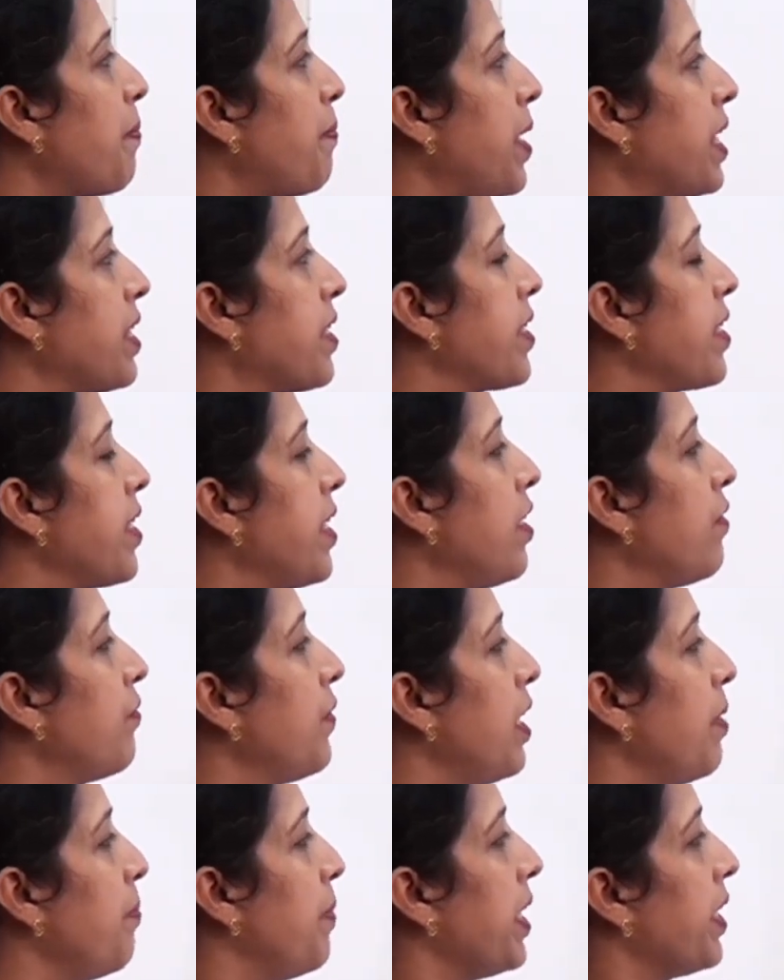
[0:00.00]
pencil
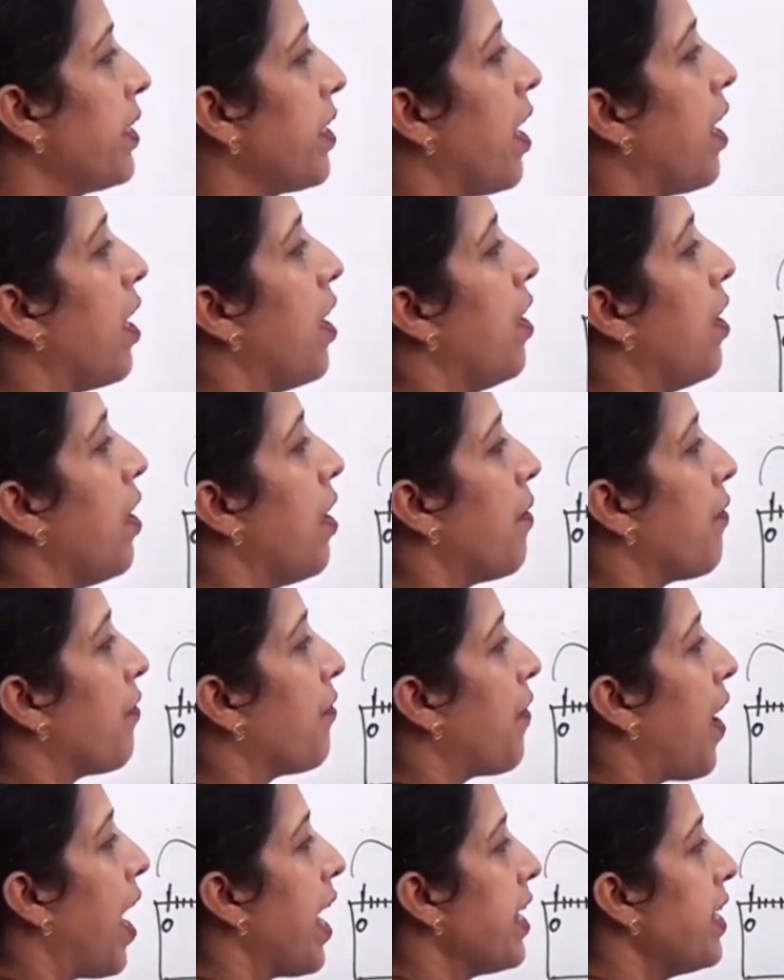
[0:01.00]
will be the
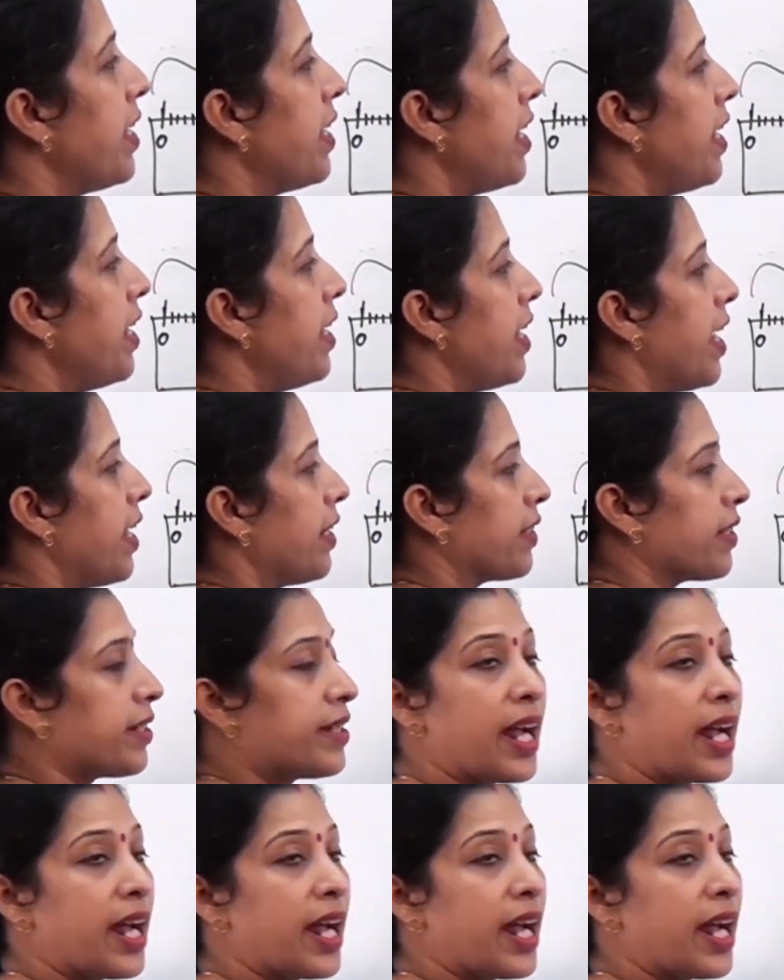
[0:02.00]
final length,